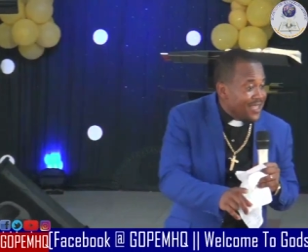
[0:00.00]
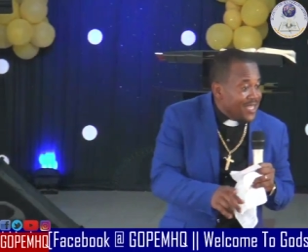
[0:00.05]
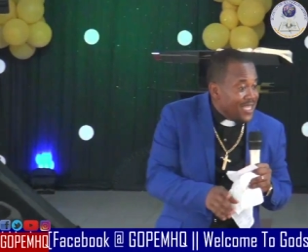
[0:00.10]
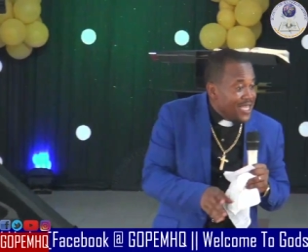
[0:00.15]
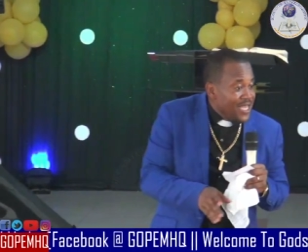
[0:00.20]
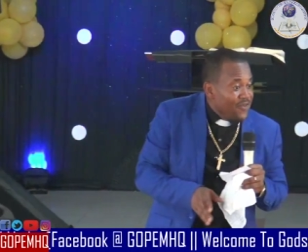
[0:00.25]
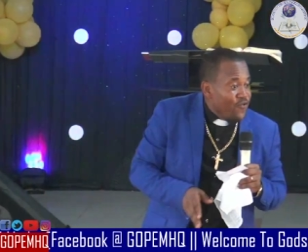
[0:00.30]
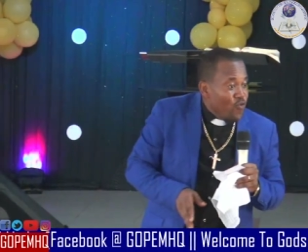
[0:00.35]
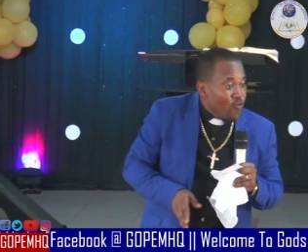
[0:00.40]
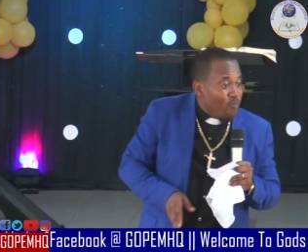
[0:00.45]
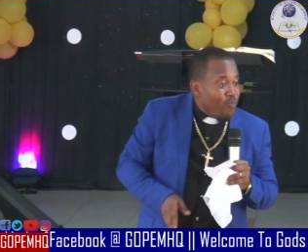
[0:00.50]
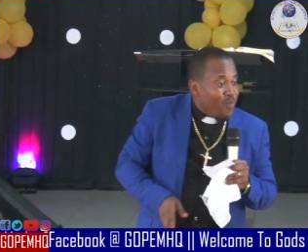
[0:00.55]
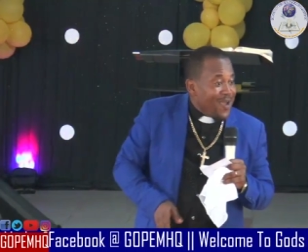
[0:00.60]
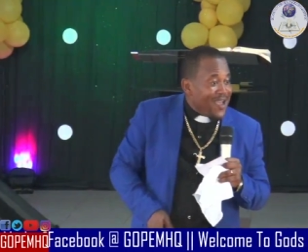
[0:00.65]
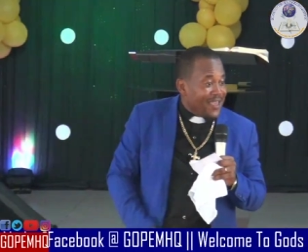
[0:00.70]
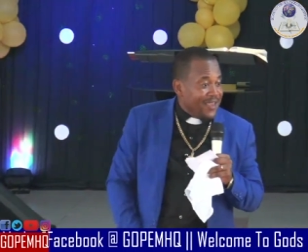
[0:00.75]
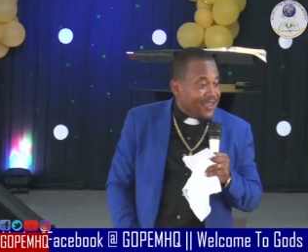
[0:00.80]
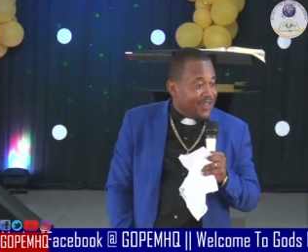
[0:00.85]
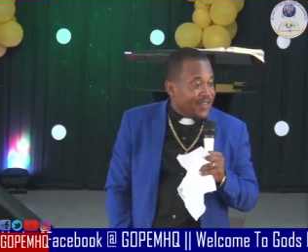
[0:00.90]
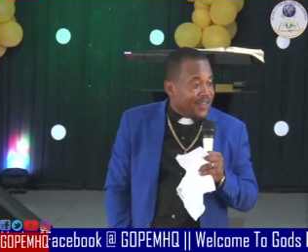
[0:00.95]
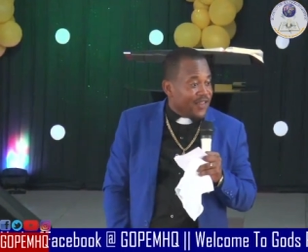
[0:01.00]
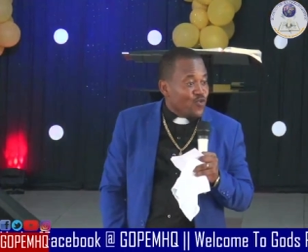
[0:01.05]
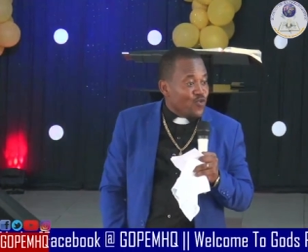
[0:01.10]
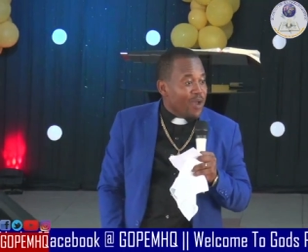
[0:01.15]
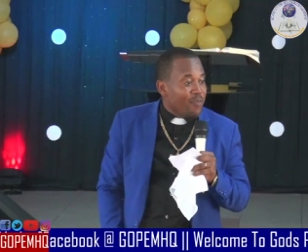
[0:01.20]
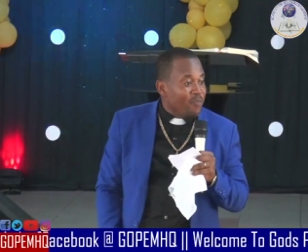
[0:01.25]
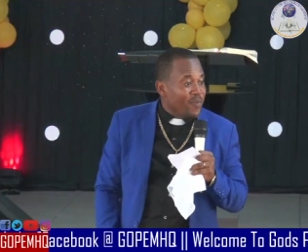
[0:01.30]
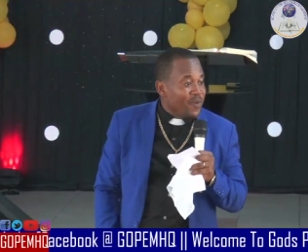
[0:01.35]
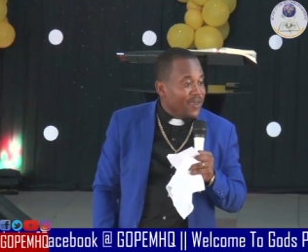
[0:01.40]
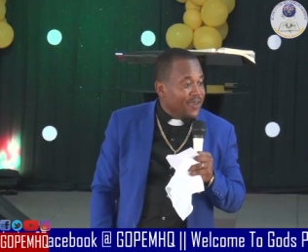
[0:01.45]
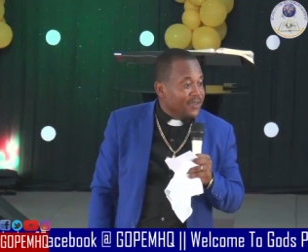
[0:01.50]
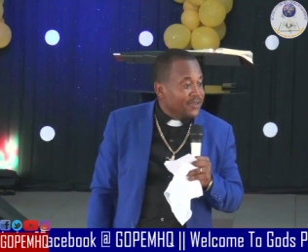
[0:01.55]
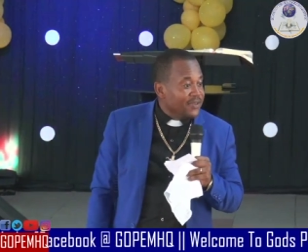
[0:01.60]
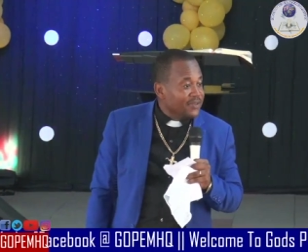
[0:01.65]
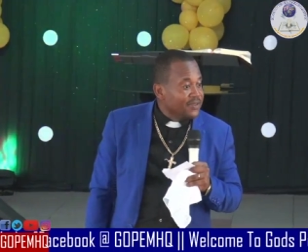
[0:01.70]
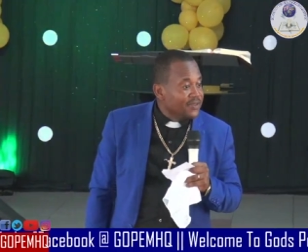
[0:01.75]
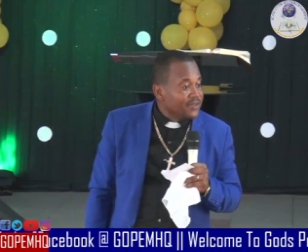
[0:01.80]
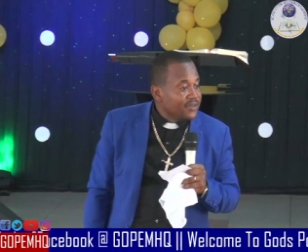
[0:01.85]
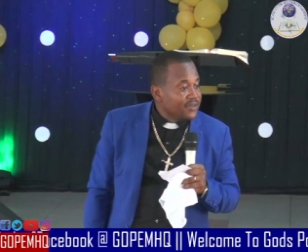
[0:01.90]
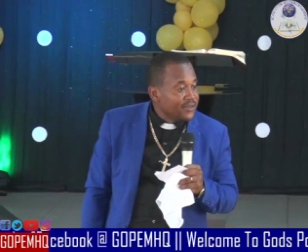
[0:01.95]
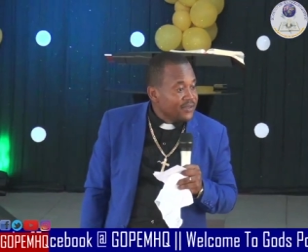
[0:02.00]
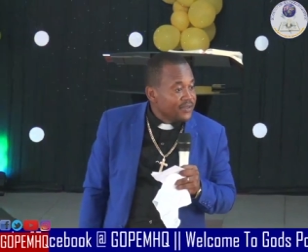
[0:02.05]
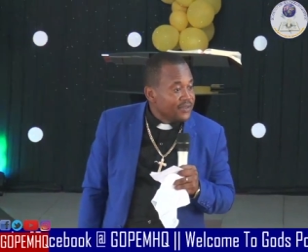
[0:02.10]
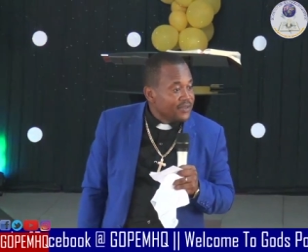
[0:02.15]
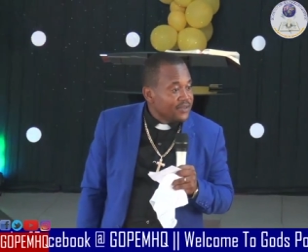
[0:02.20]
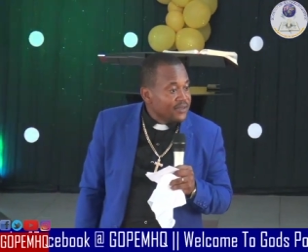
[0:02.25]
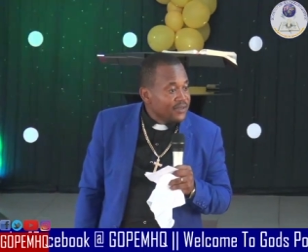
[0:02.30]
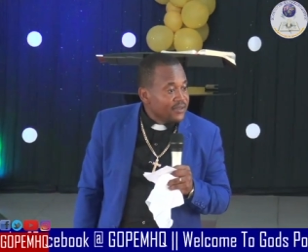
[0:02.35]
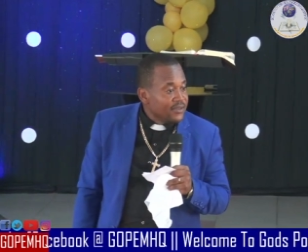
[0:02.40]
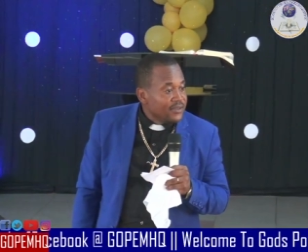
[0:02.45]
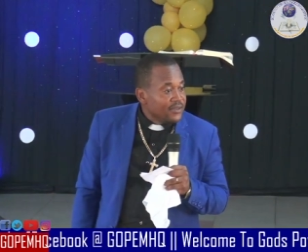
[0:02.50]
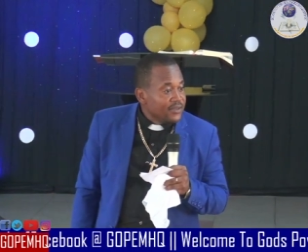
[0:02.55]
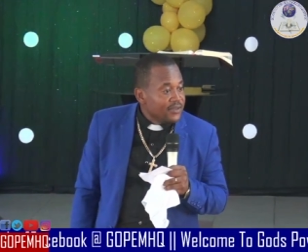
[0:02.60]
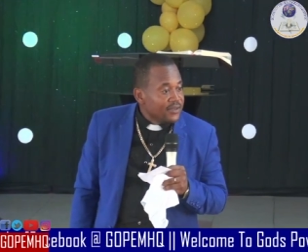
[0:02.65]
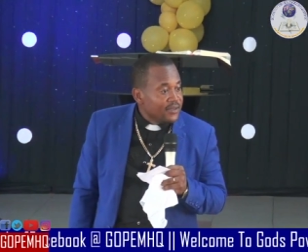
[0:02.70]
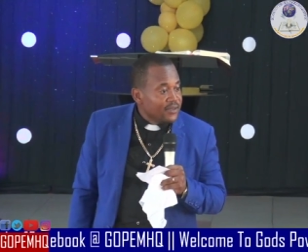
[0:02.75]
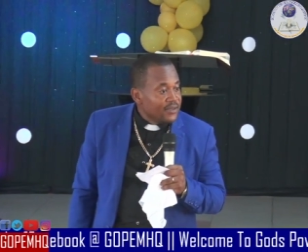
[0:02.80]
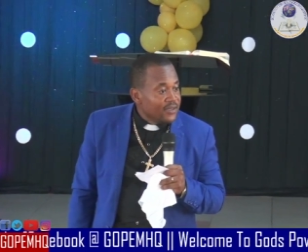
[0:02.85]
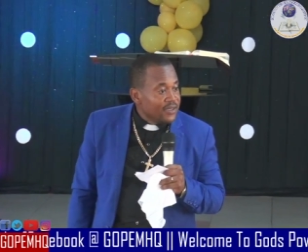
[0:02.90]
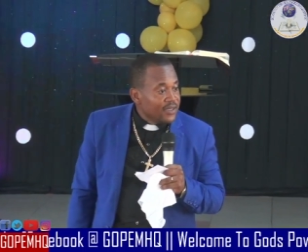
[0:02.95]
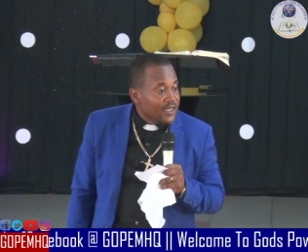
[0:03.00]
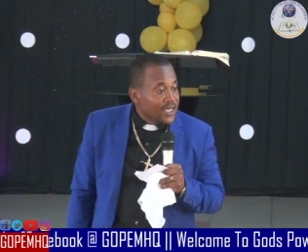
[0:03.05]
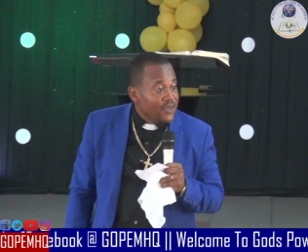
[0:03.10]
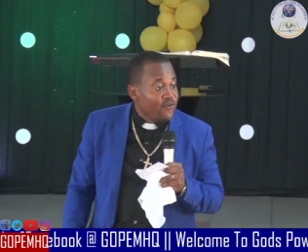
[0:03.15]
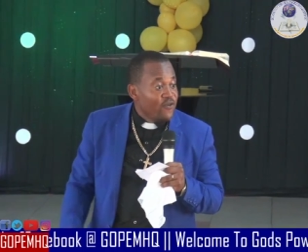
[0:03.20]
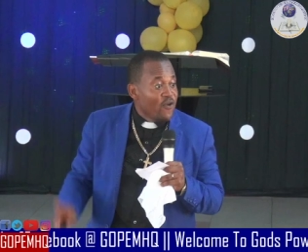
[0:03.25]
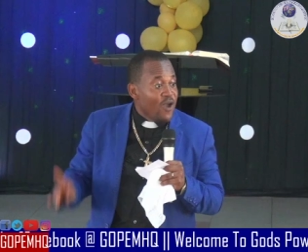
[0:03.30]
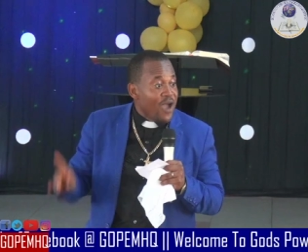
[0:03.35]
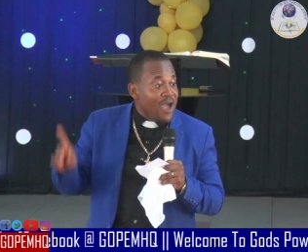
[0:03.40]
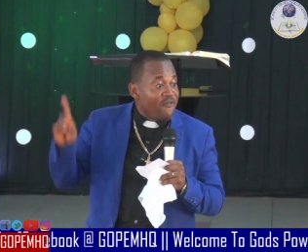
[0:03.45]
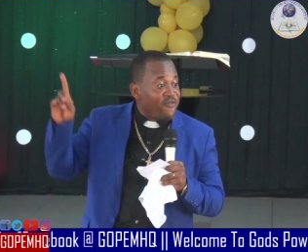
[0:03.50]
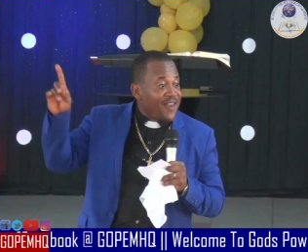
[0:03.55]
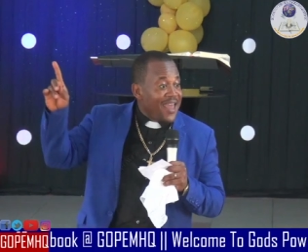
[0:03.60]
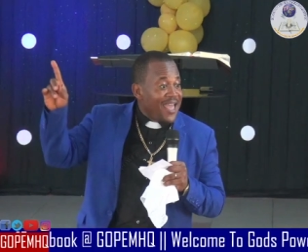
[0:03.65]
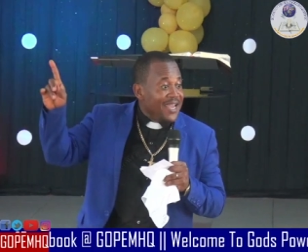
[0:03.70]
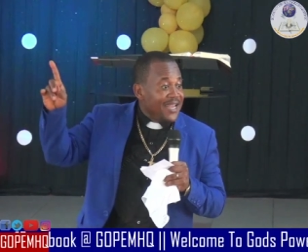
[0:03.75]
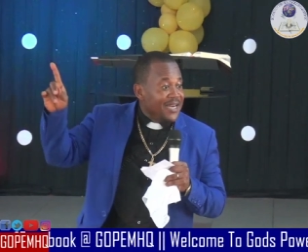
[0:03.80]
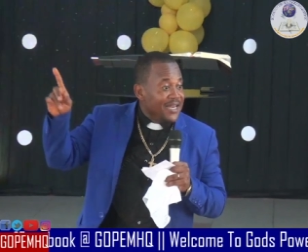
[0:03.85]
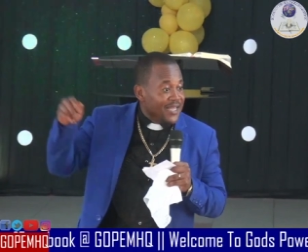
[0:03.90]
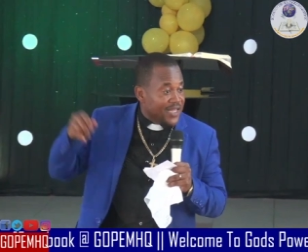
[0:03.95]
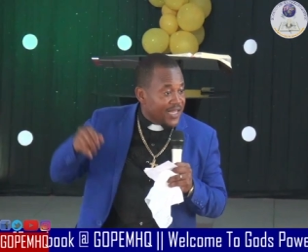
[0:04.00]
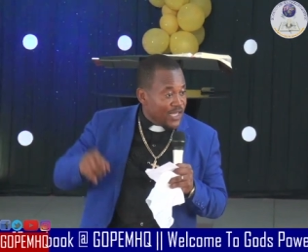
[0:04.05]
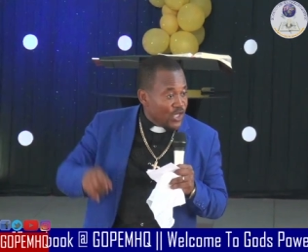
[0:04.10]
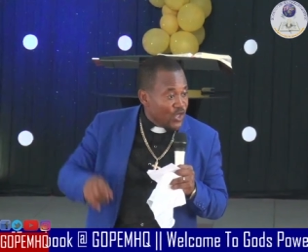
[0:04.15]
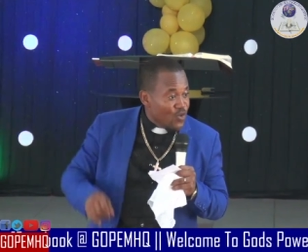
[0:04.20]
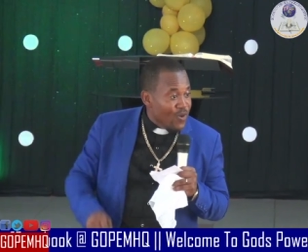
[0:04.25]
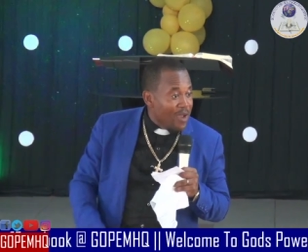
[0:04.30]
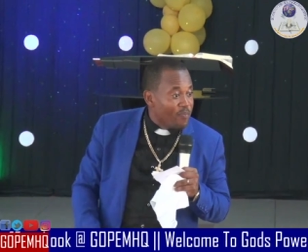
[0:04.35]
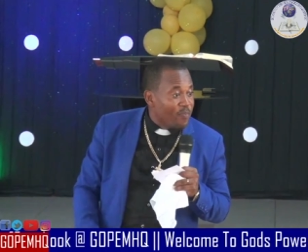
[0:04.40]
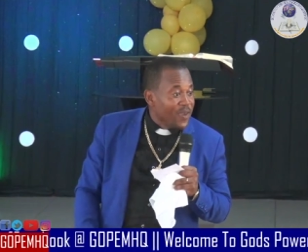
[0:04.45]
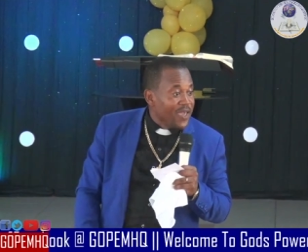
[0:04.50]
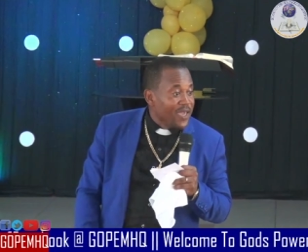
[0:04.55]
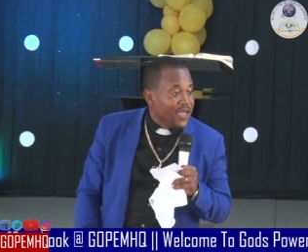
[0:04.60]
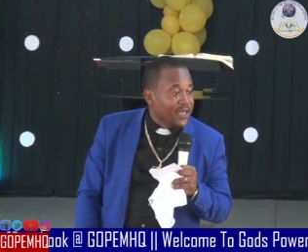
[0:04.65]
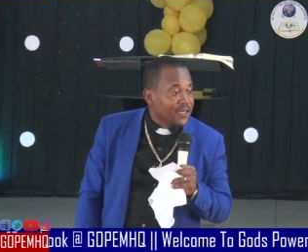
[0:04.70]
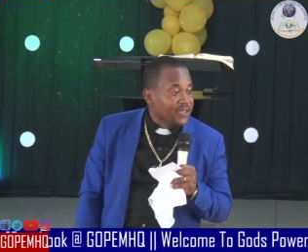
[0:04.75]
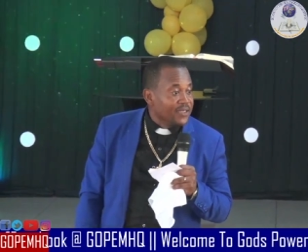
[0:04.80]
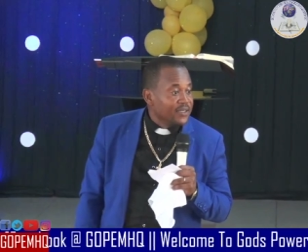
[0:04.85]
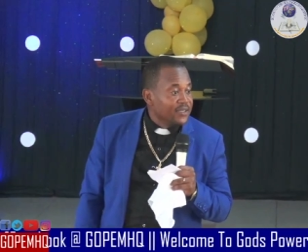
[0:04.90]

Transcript: if you park it, you are paying. If you are flying it, you are paying.